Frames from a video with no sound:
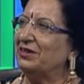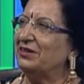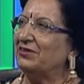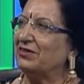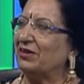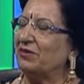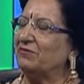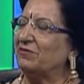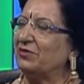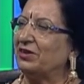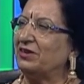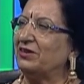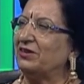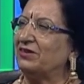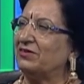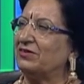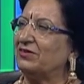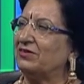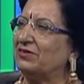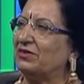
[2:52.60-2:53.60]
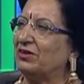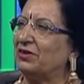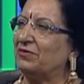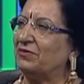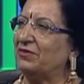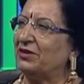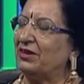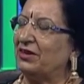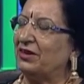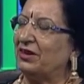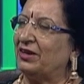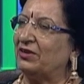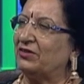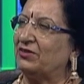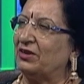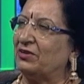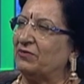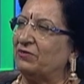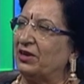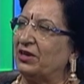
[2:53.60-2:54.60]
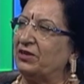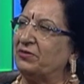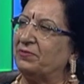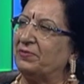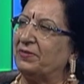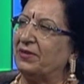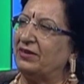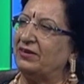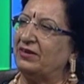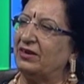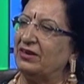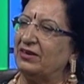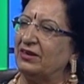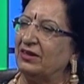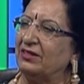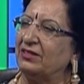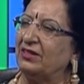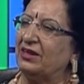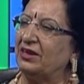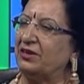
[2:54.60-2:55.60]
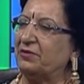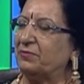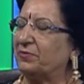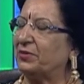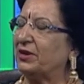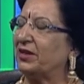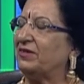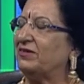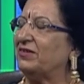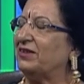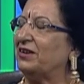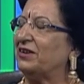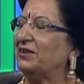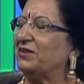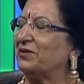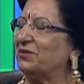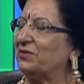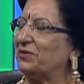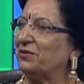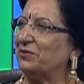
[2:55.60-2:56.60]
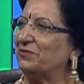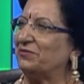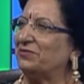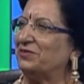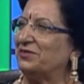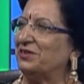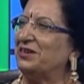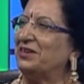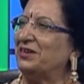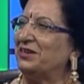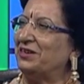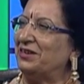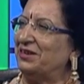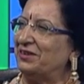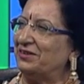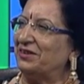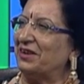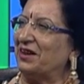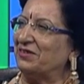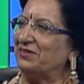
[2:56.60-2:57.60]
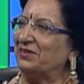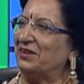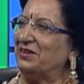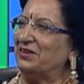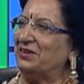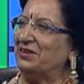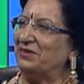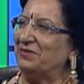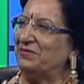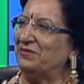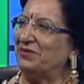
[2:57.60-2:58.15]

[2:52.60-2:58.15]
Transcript: someone serving as a vice president and then president of international in